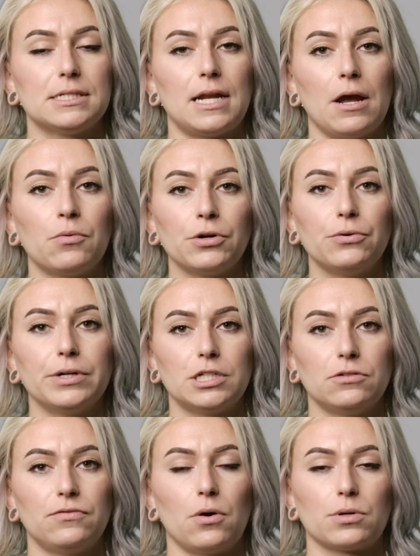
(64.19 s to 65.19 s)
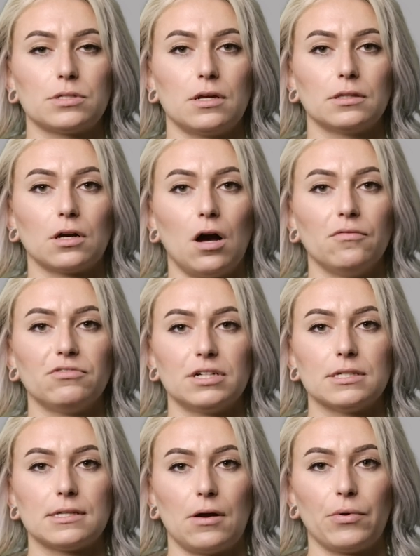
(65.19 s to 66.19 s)
today we're going to focus on the
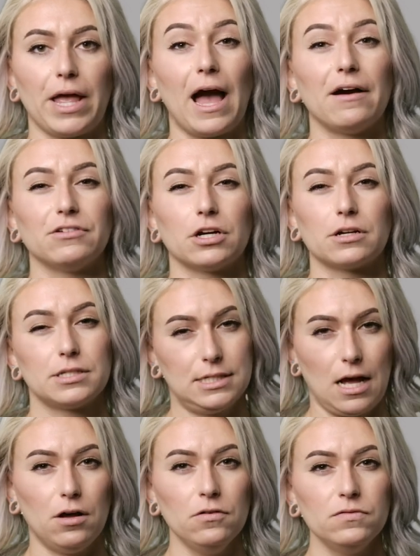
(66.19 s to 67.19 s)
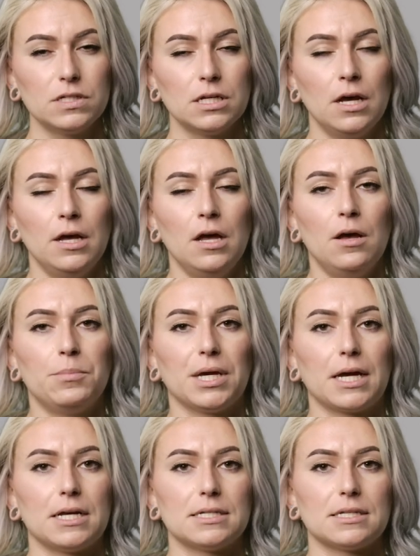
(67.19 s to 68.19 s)
confidence that we have in ourselves
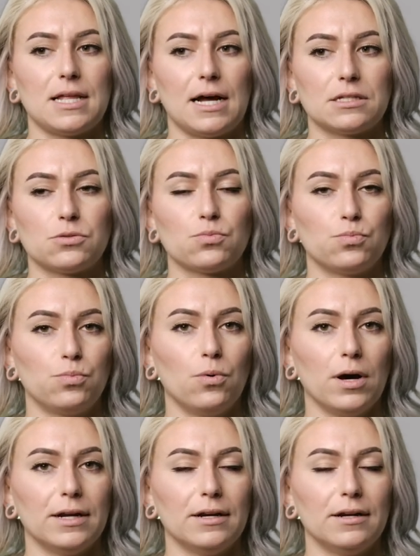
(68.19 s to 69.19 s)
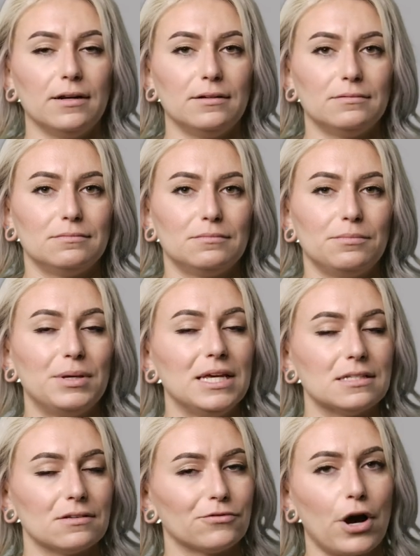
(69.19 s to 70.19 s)
because that's one
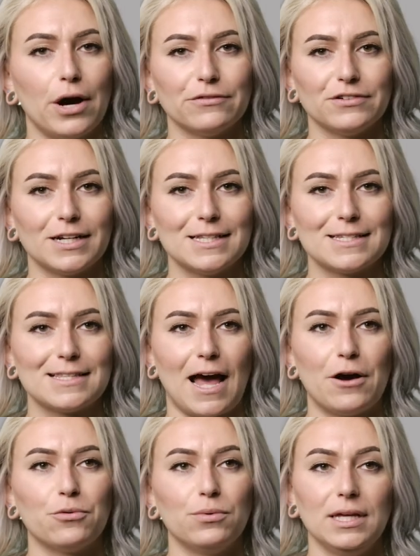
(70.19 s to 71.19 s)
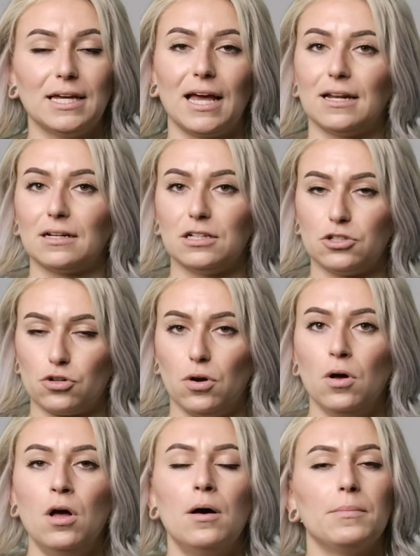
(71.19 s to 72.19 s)
piece of confidence that we can
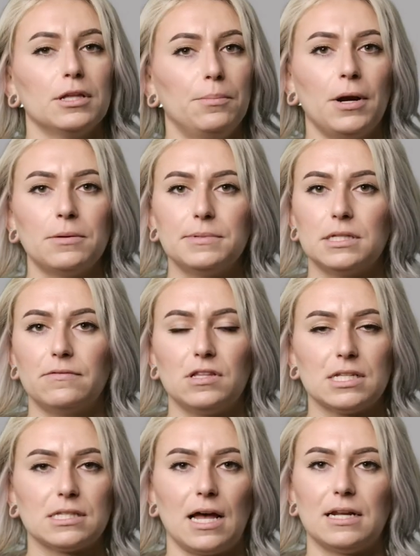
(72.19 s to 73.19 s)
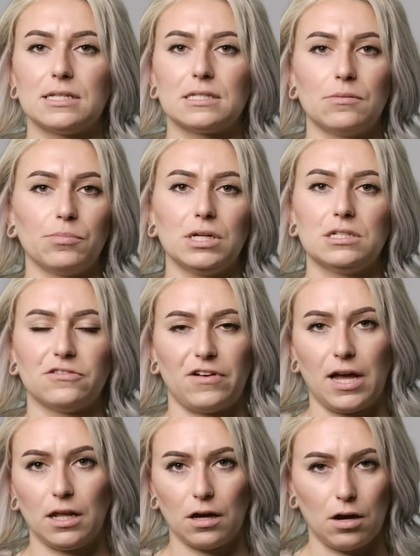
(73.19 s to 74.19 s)
control. But the purpose of this slide is simply
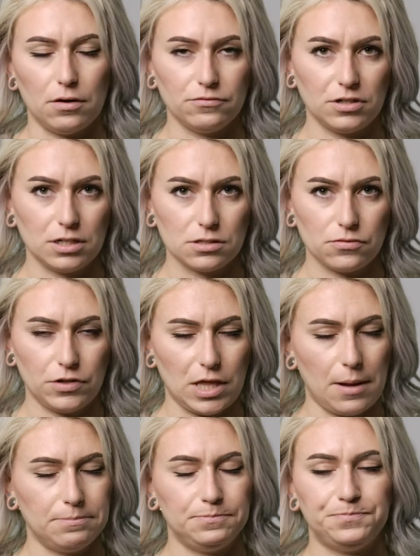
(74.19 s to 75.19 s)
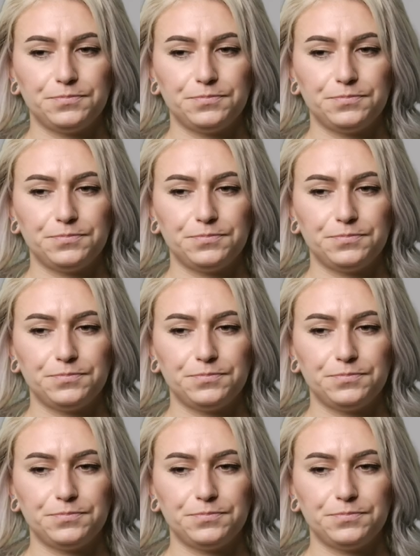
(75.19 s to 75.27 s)
defining confidence for them.